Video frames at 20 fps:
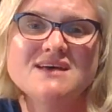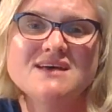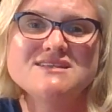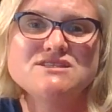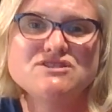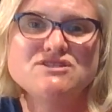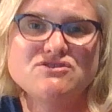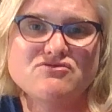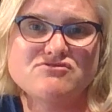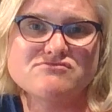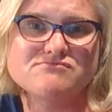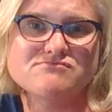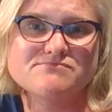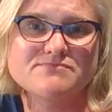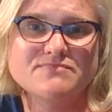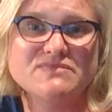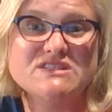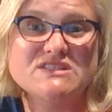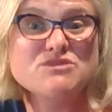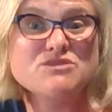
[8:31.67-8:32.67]
so
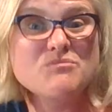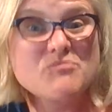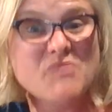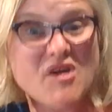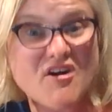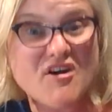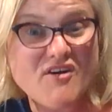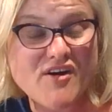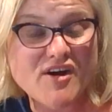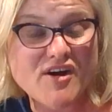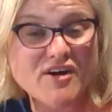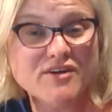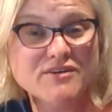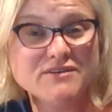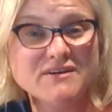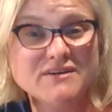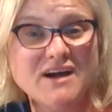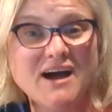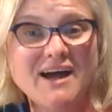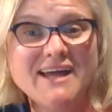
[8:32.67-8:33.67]
tomorrow
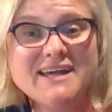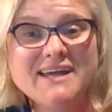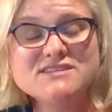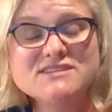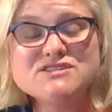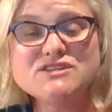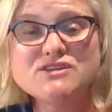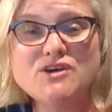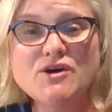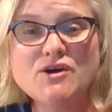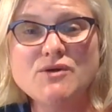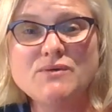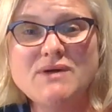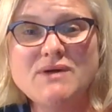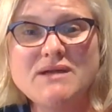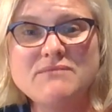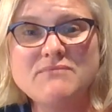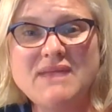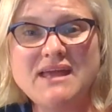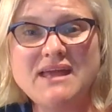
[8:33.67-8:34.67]
i get to go
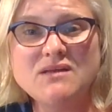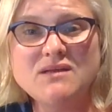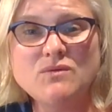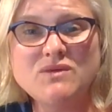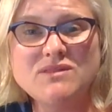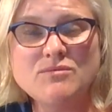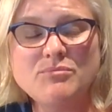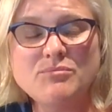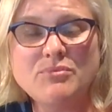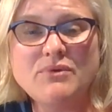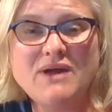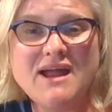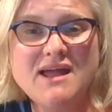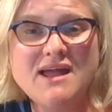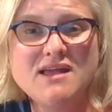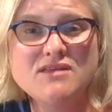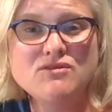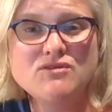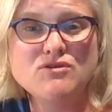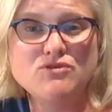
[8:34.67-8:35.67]
and meet with a
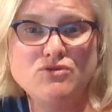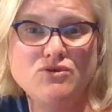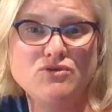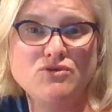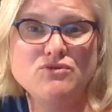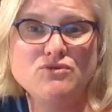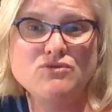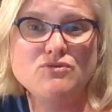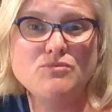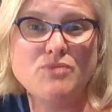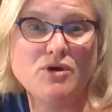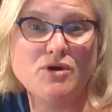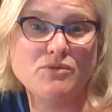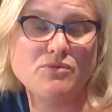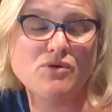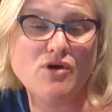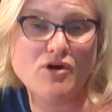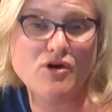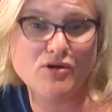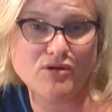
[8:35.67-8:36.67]
brand new
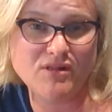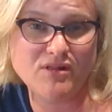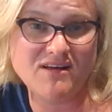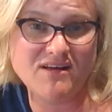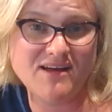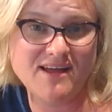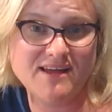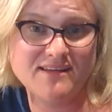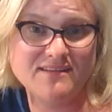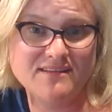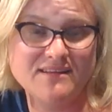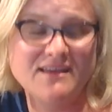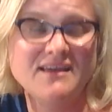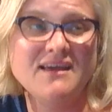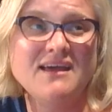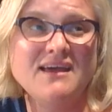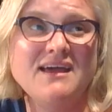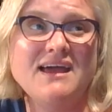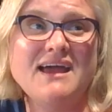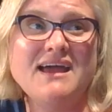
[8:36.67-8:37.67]
purple co client
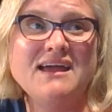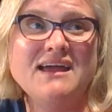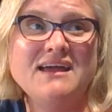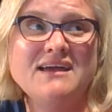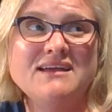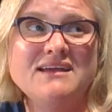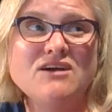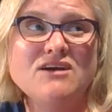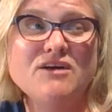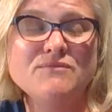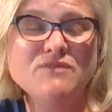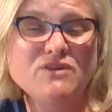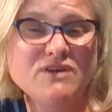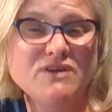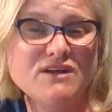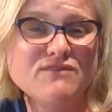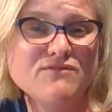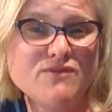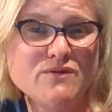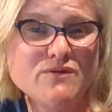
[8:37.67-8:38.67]
and I'm
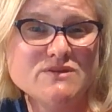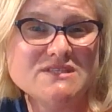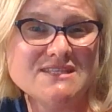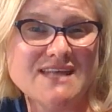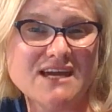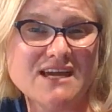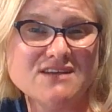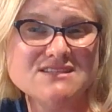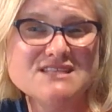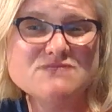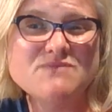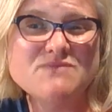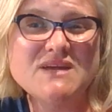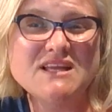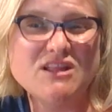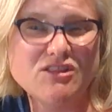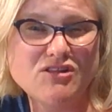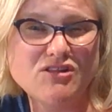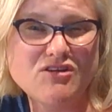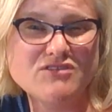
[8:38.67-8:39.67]
looking forward to that because it's been
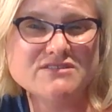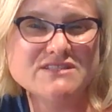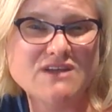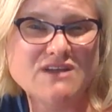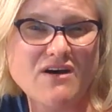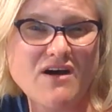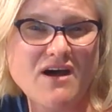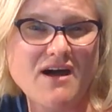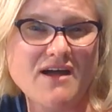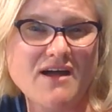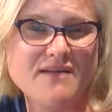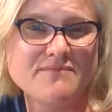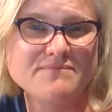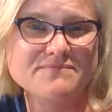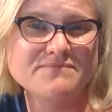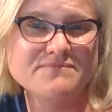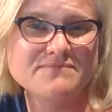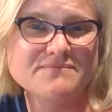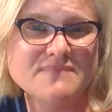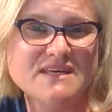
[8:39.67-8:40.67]
a long
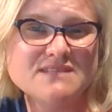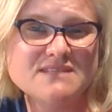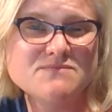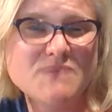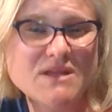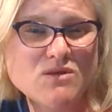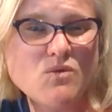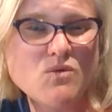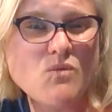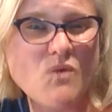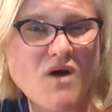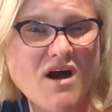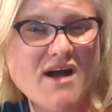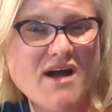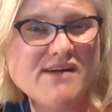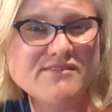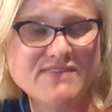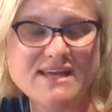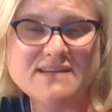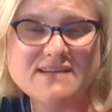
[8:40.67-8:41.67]
time. It's been a
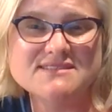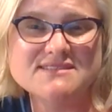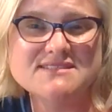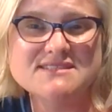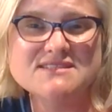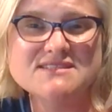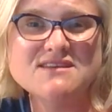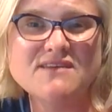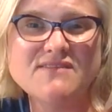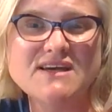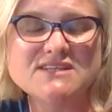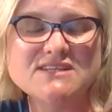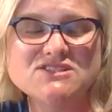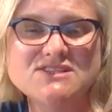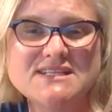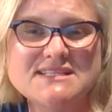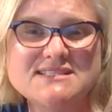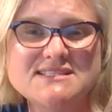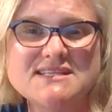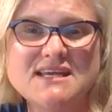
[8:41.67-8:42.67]
while now since I've
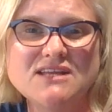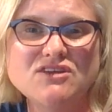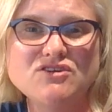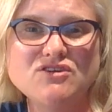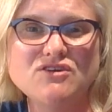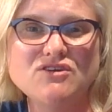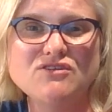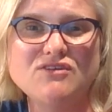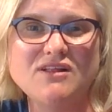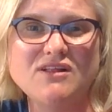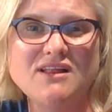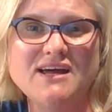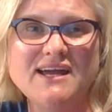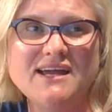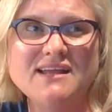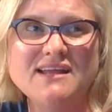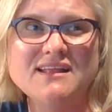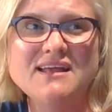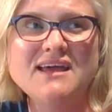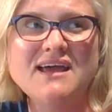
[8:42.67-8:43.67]
actually seen a new
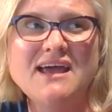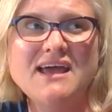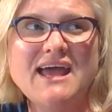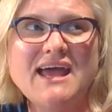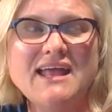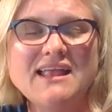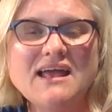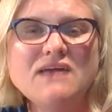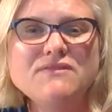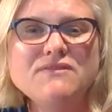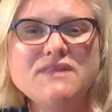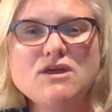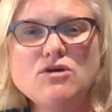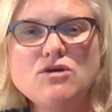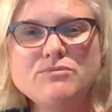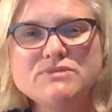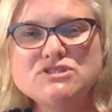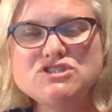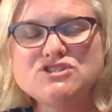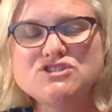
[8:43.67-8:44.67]
client and have the
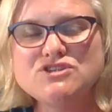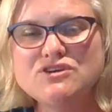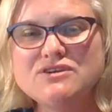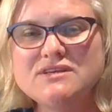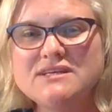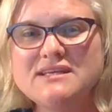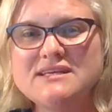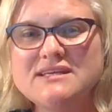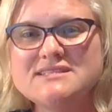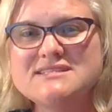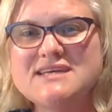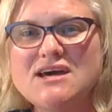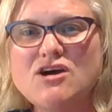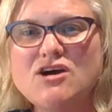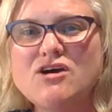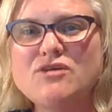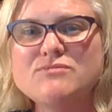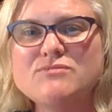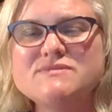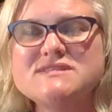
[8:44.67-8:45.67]
opportunity to
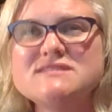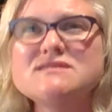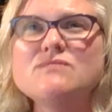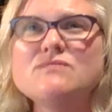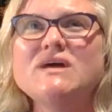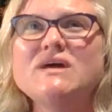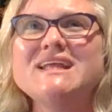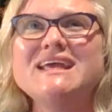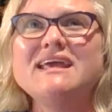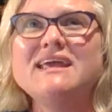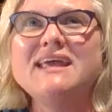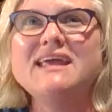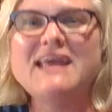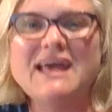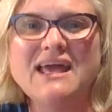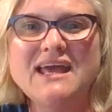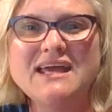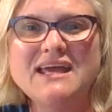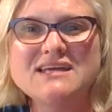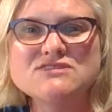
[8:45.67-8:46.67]
help someone
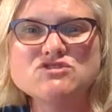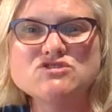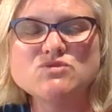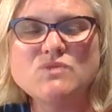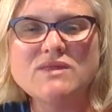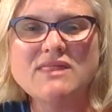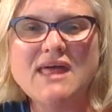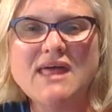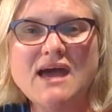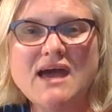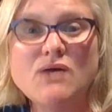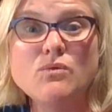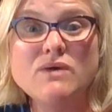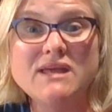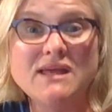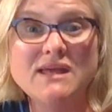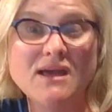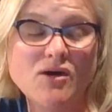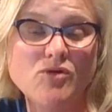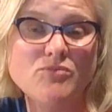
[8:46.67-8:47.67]
engage with how
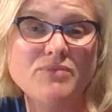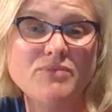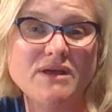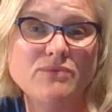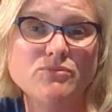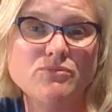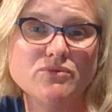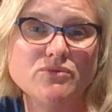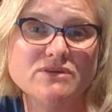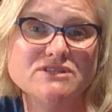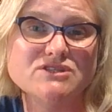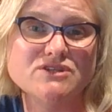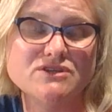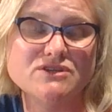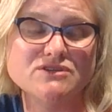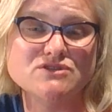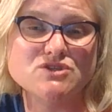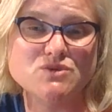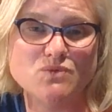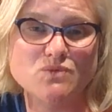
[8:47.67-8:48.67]
we help people
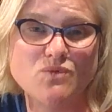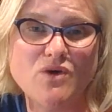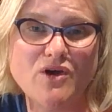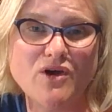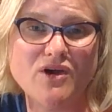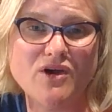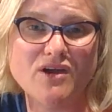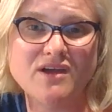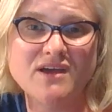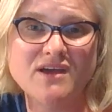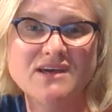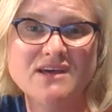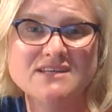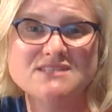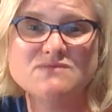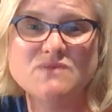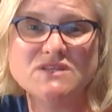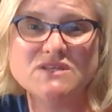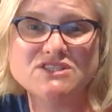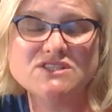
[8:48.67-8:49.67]
return to work,
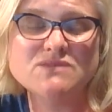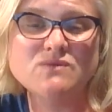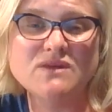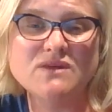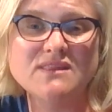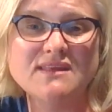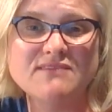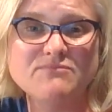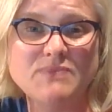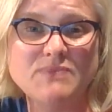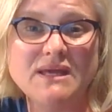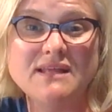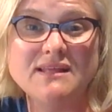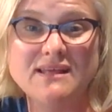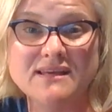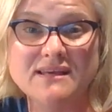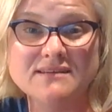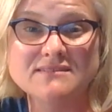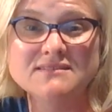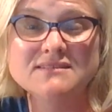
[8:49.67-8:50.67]
especially when they've been
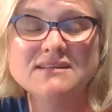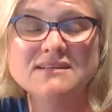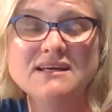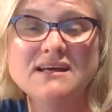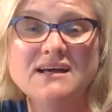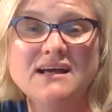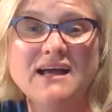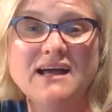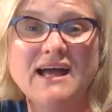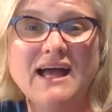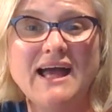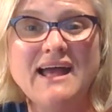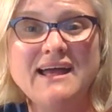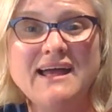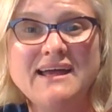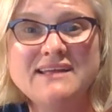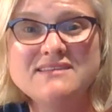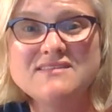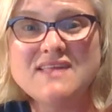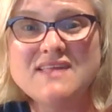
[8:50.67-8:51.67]
ill
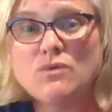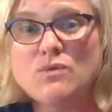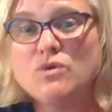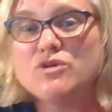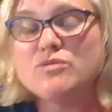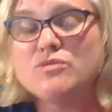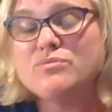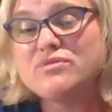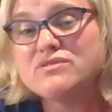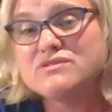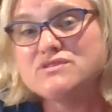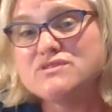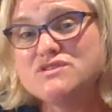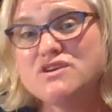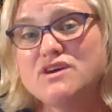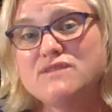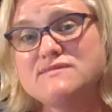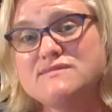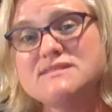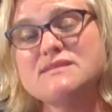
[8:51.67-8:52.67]
and they want to
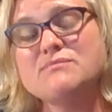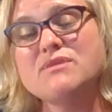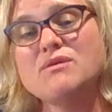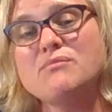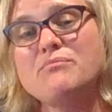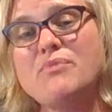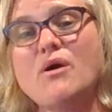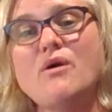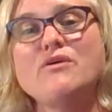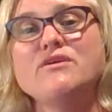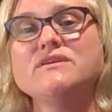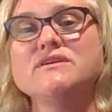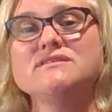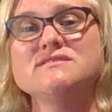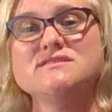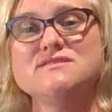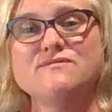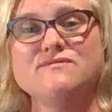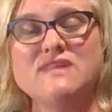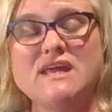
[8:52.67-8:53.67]
preserve some
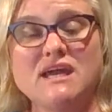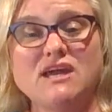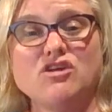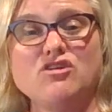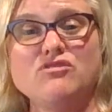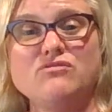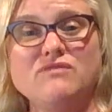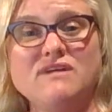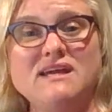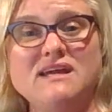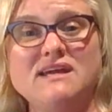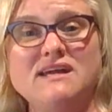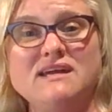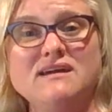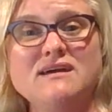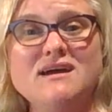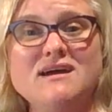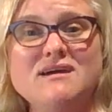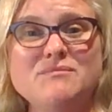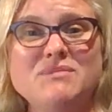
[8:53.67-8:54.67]
components of their career
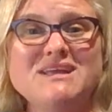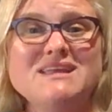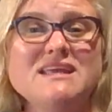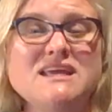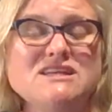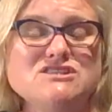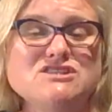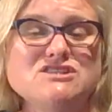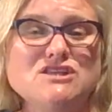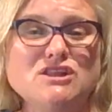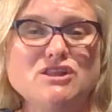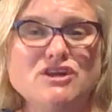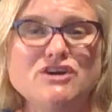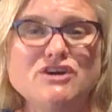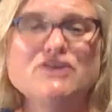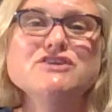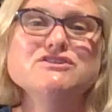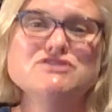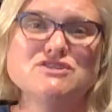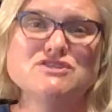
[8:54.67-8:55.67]
but need to
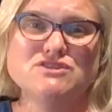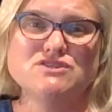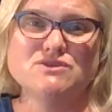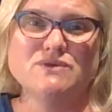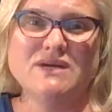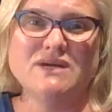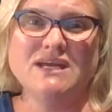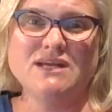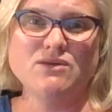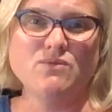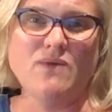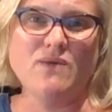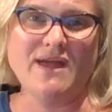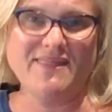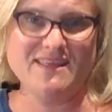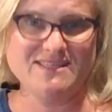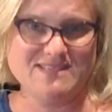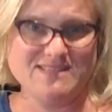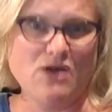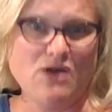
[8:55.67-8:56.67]
learn to do it in a way
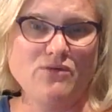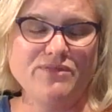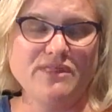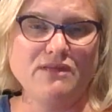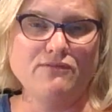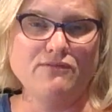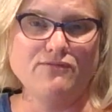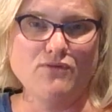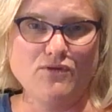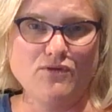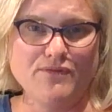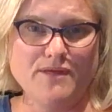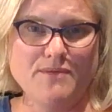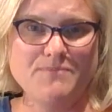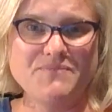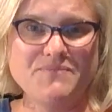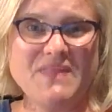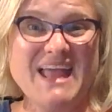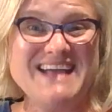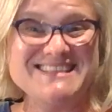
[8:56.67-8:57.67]
that's healthy for
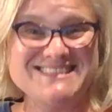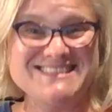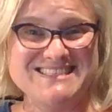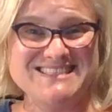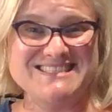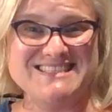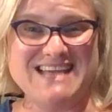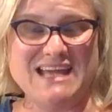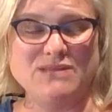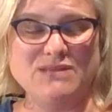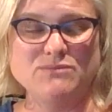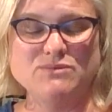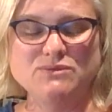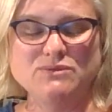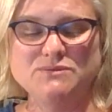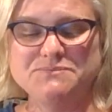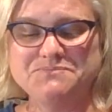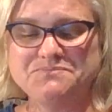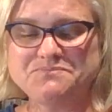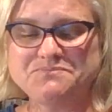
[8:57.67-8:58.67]
them and sustainable.